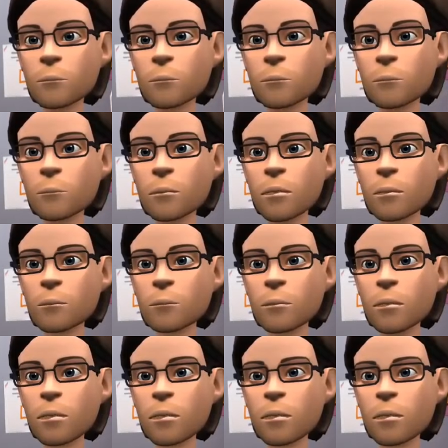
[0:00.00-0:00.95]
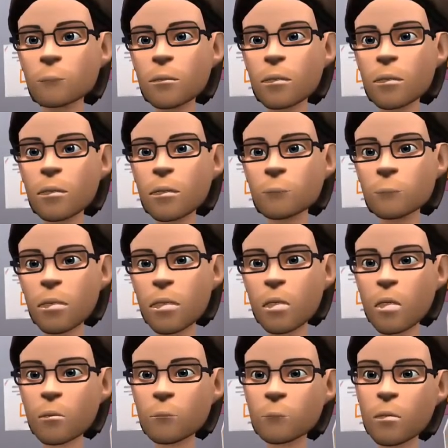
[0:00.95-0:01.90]
It's the career that I
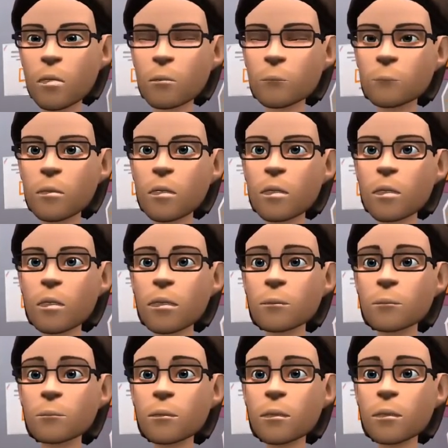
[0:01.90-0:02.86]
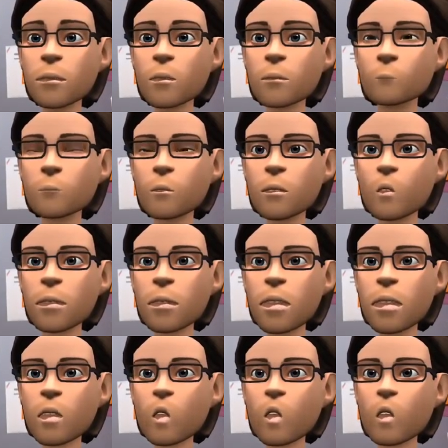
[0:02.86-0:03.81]
really want to pursue when I'm in
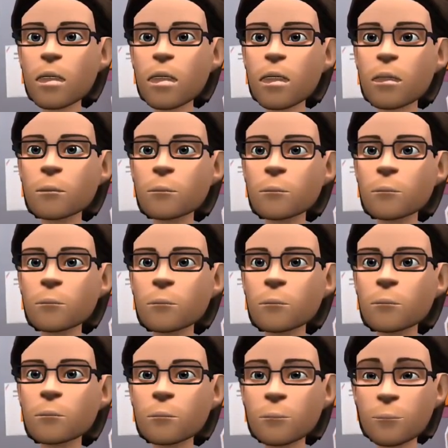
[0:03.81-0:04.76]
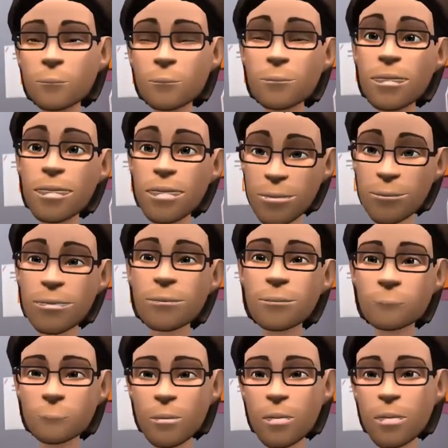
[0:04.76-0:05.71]
college. Fifth question
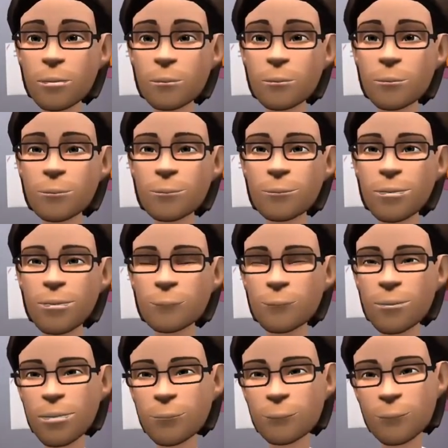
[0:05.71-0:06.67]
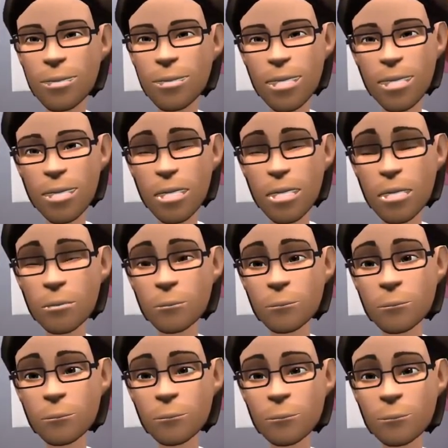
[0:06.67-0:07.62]
is, cheese or watermelon?
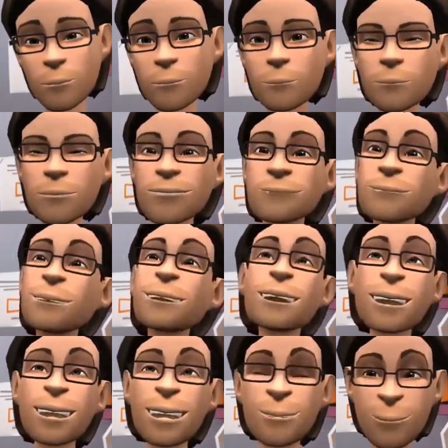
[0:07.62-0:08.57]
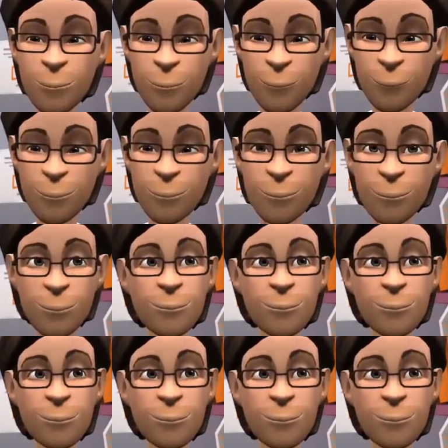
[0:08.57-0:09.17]
I say cheese!